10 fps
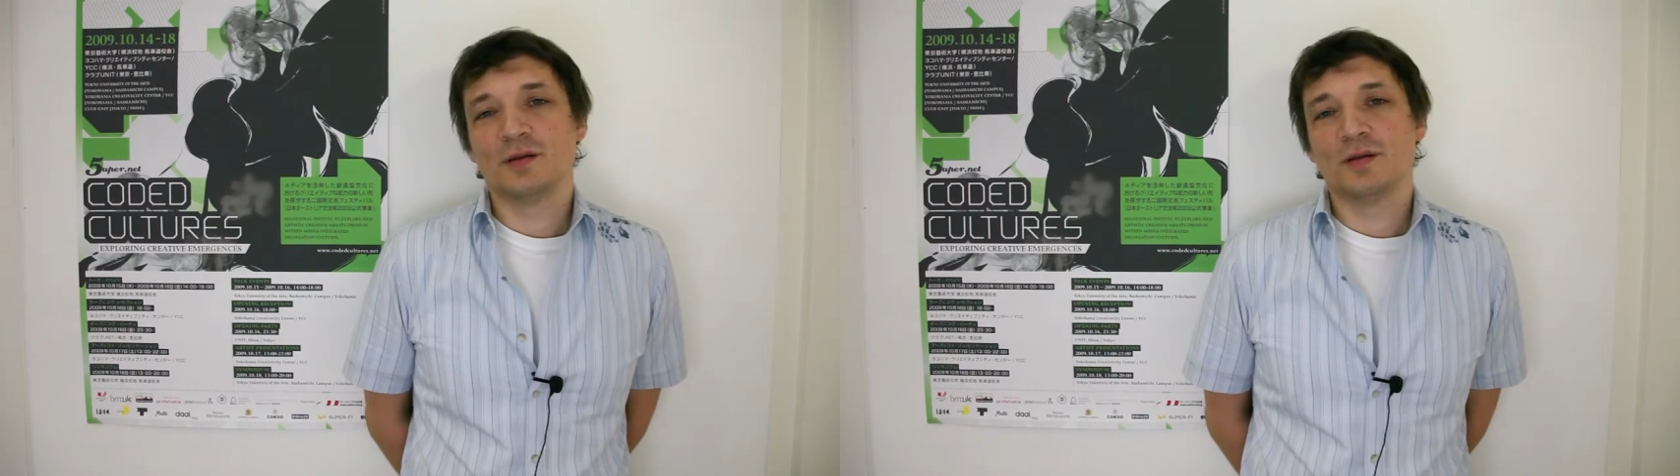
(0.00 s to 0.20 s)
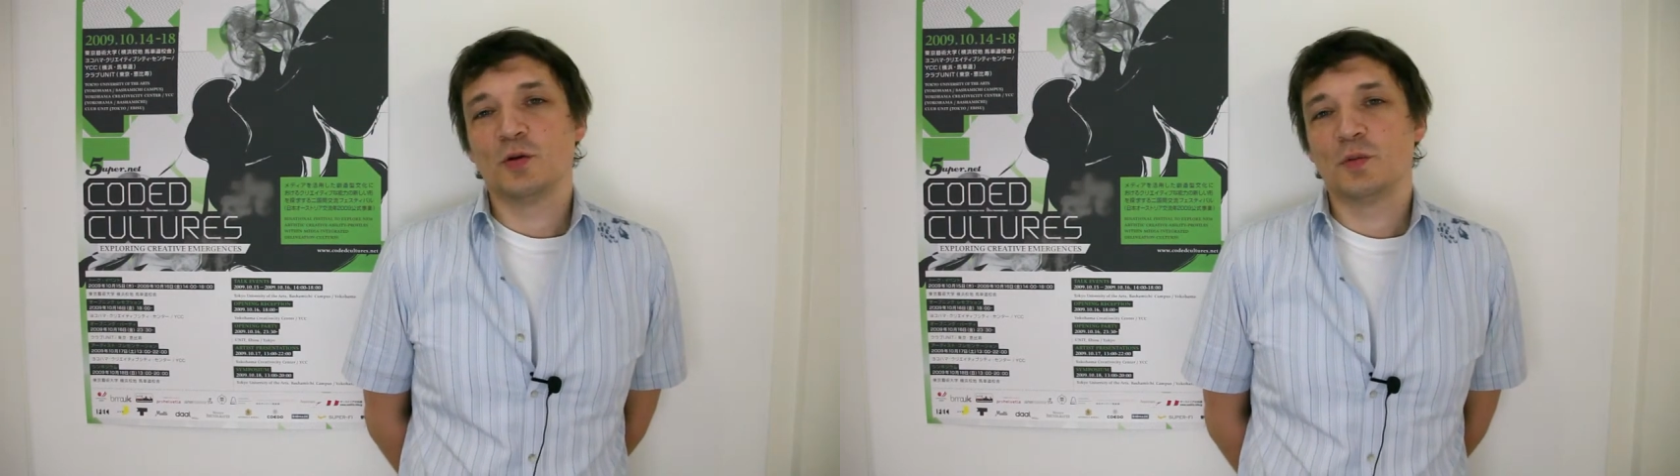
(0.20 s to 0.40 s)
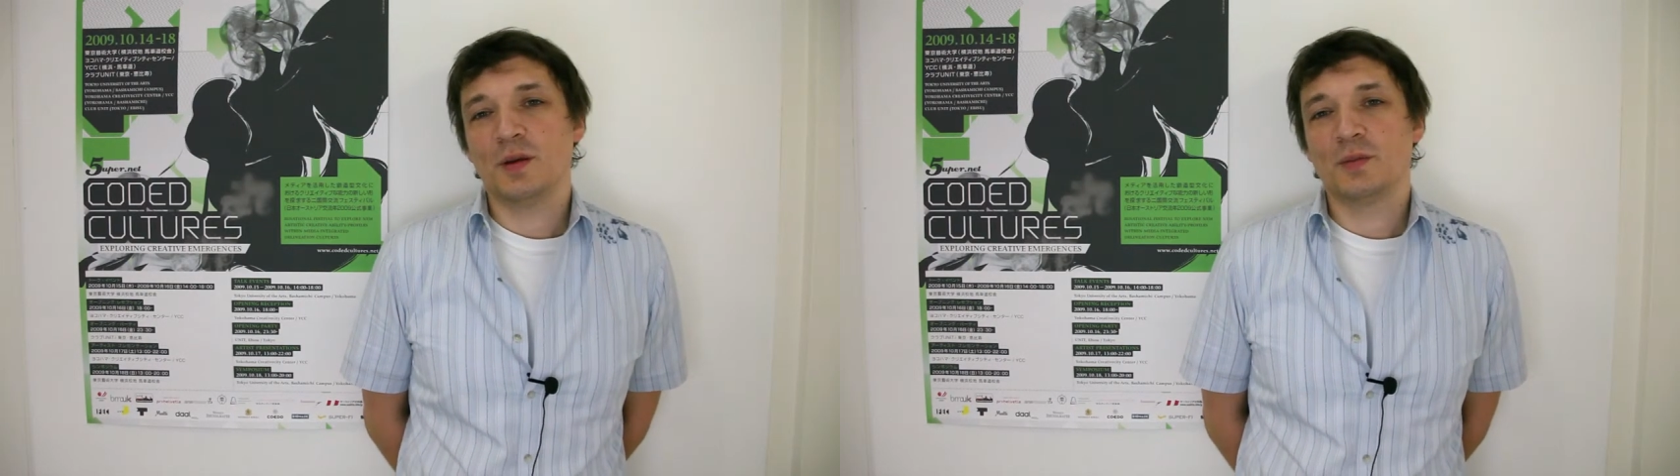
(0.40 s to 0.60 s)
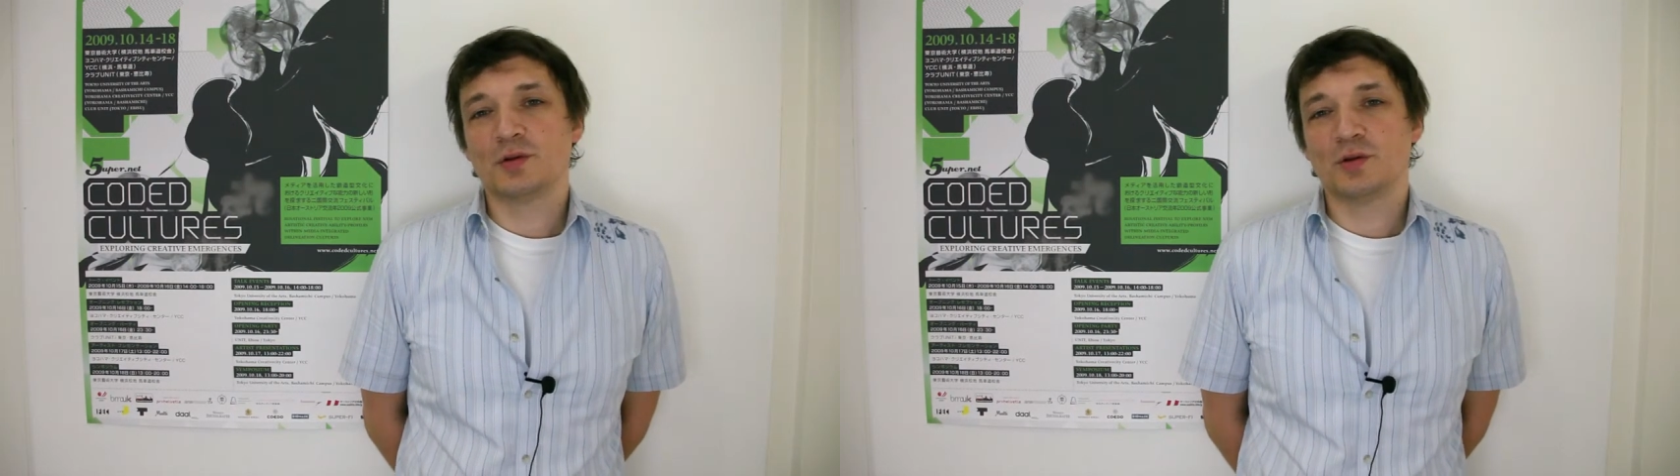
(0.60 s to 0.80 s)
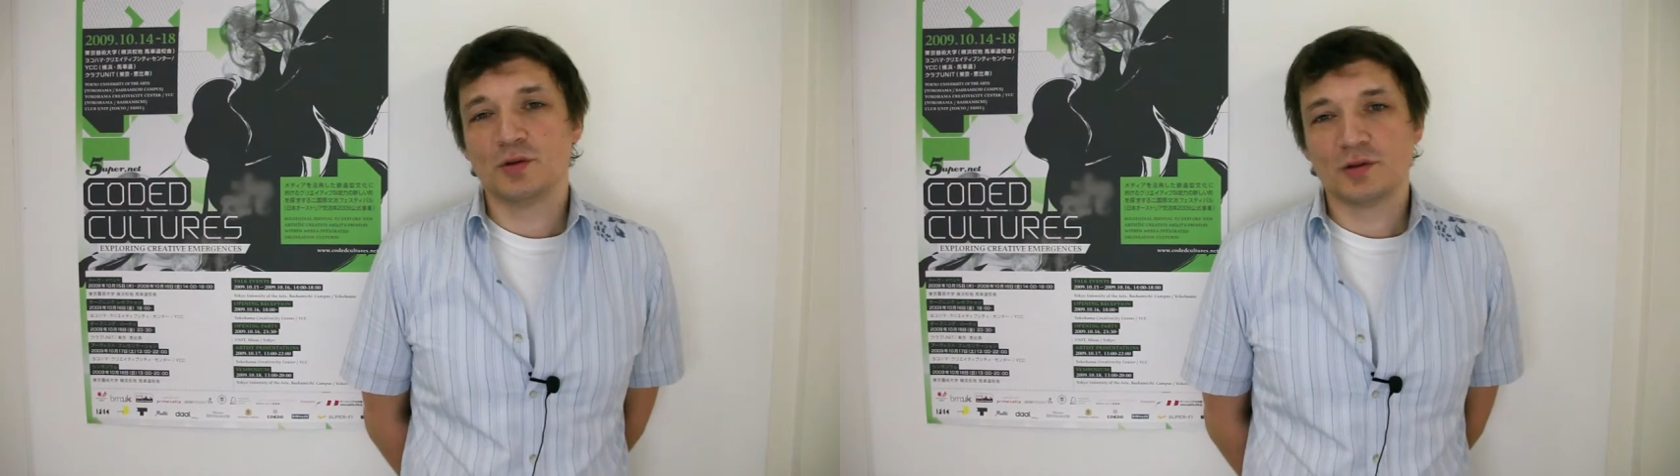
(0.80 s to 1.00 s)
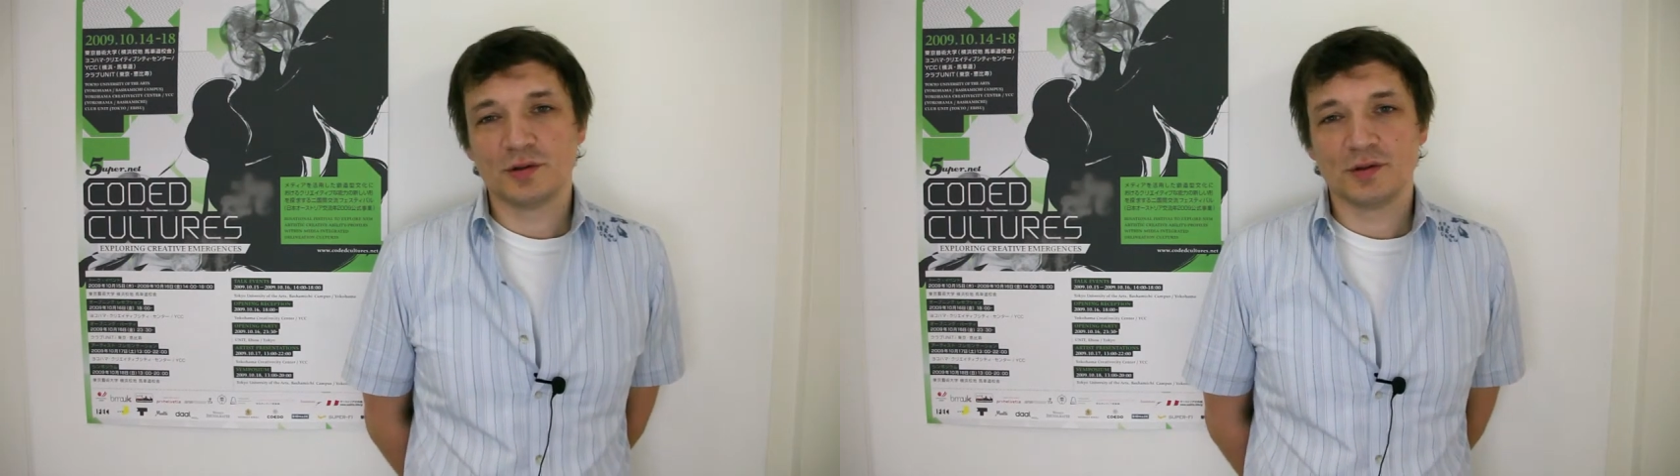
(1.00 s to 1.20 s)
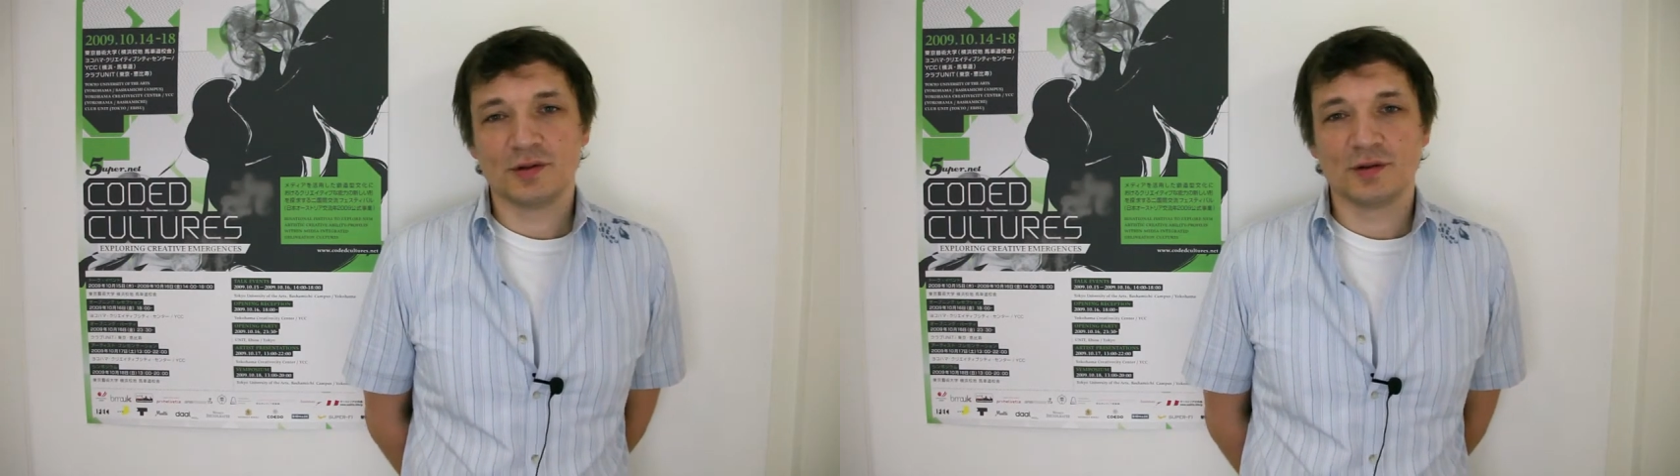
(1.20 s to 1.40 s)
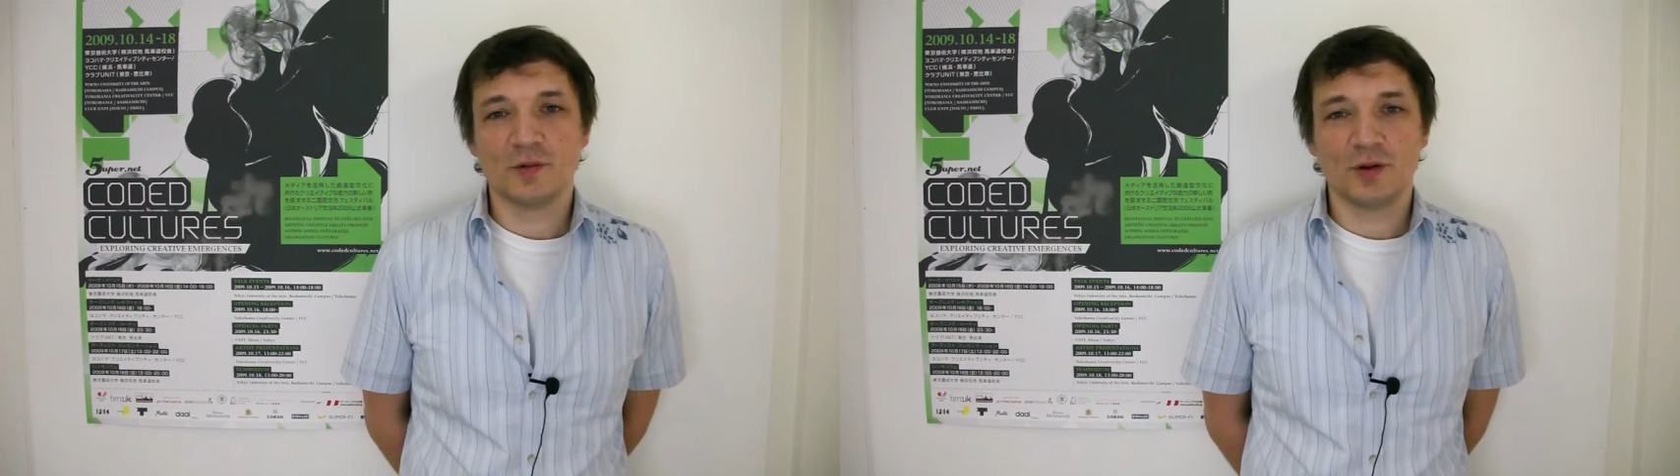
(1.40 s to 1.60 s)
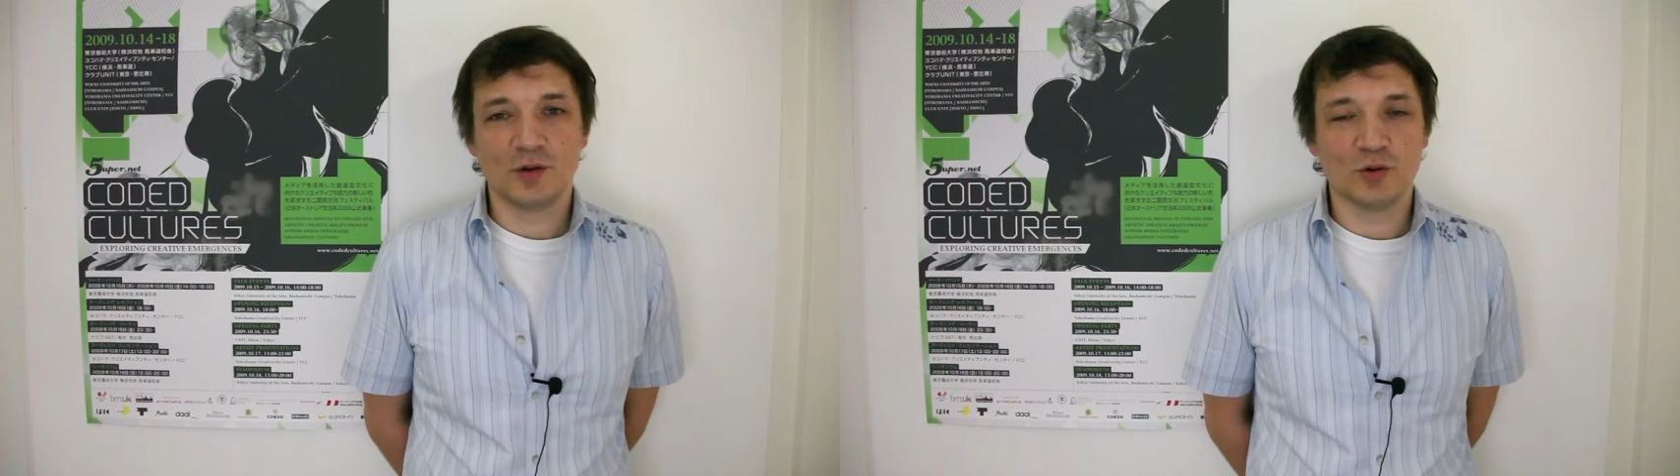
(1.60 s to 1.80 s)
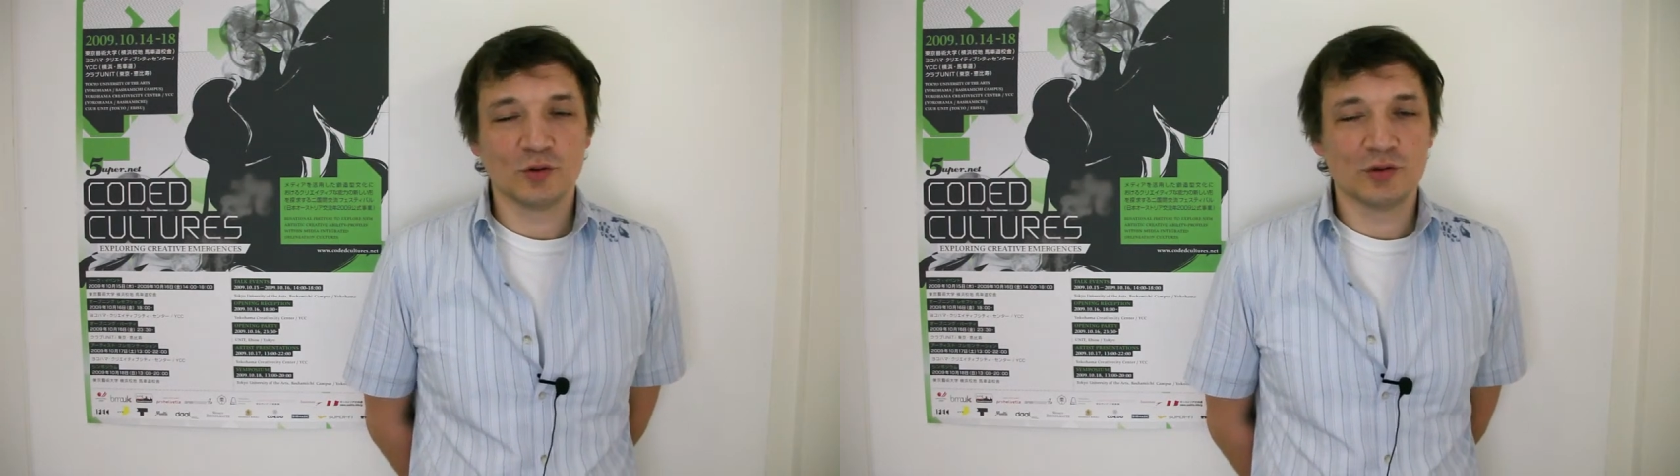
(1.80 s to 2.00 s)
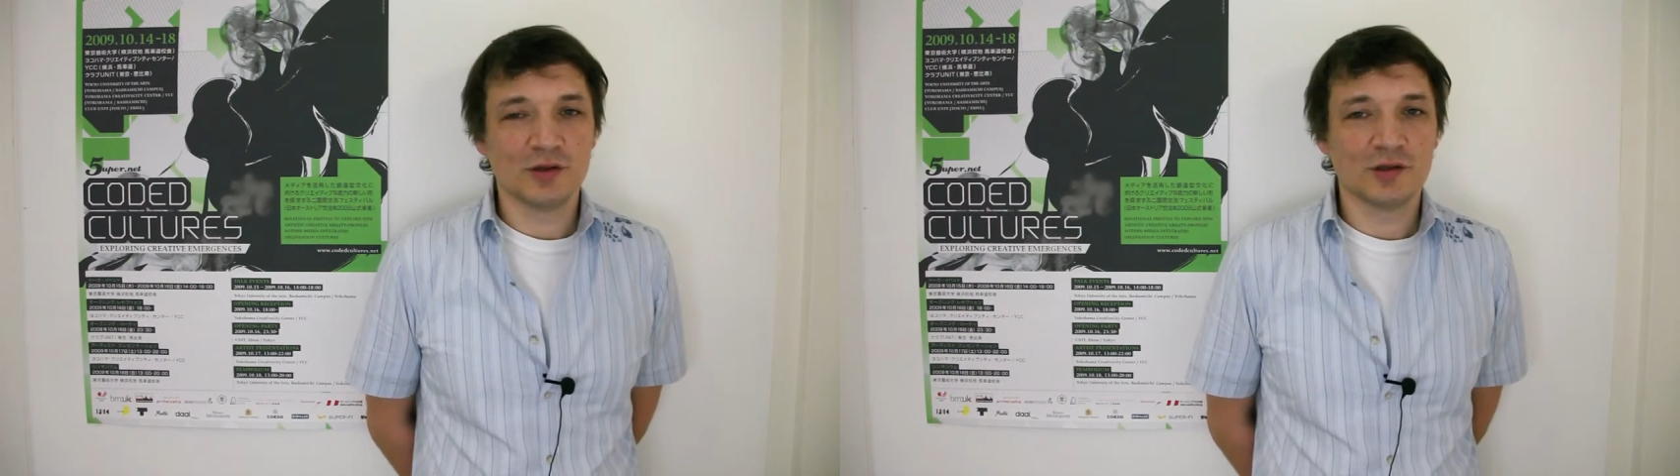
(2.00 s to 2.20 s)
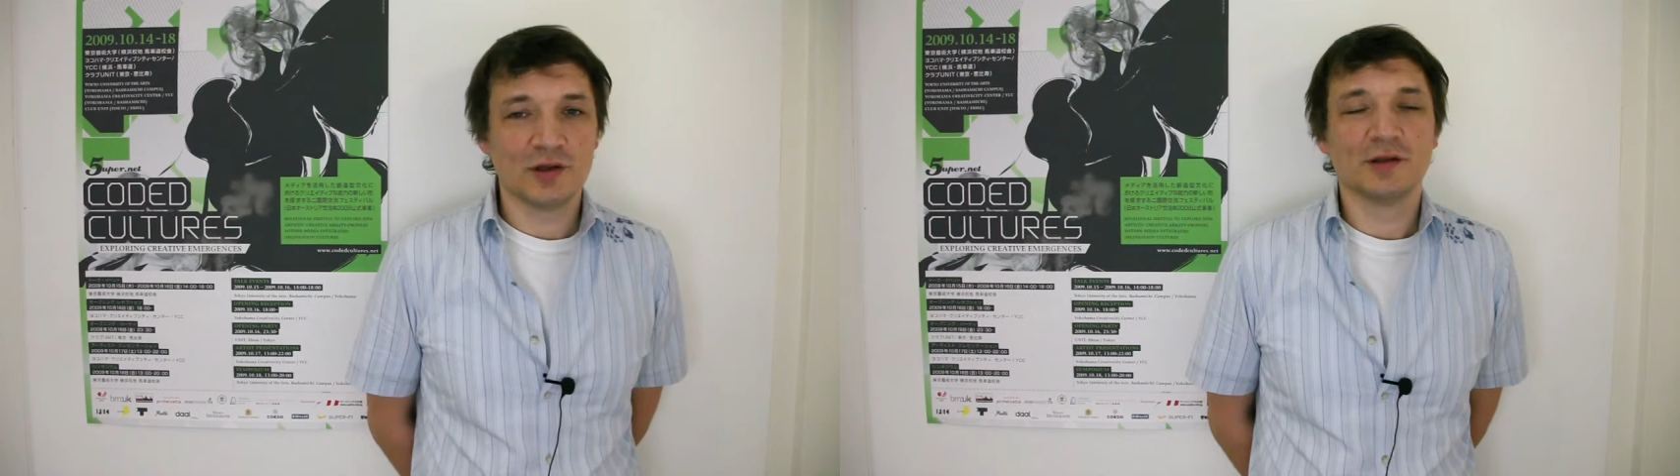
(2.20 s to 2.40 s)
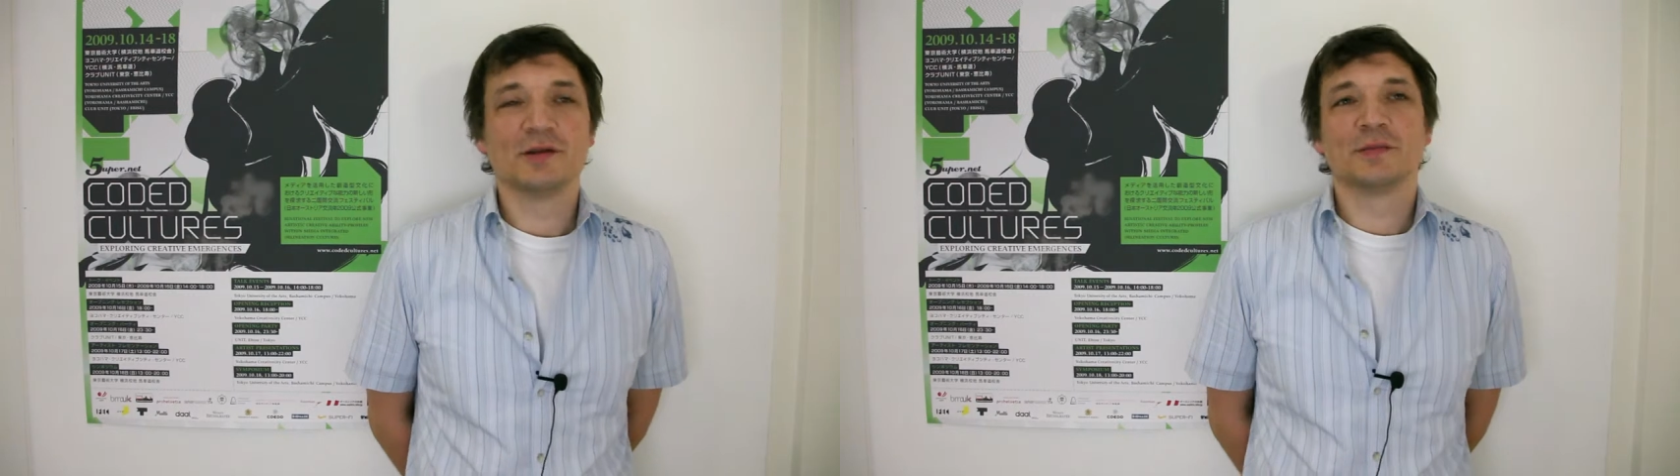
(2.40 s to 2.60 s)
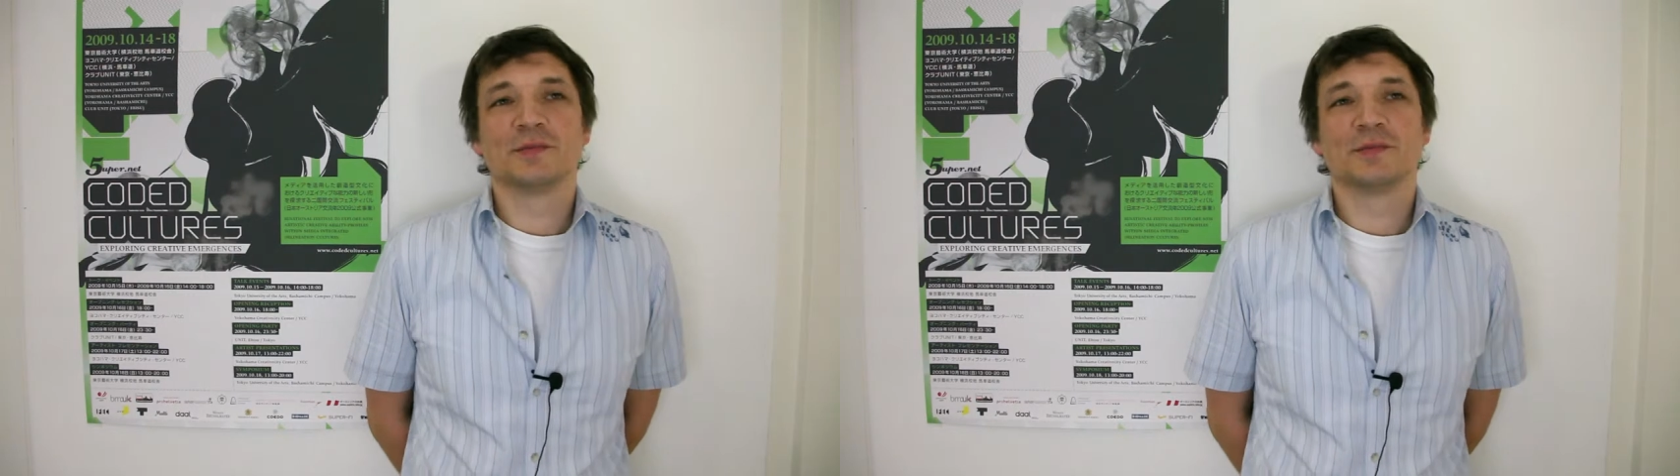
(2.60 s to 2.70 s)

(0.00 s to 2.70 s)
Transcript: you will be able to do it when you go to Disneyland.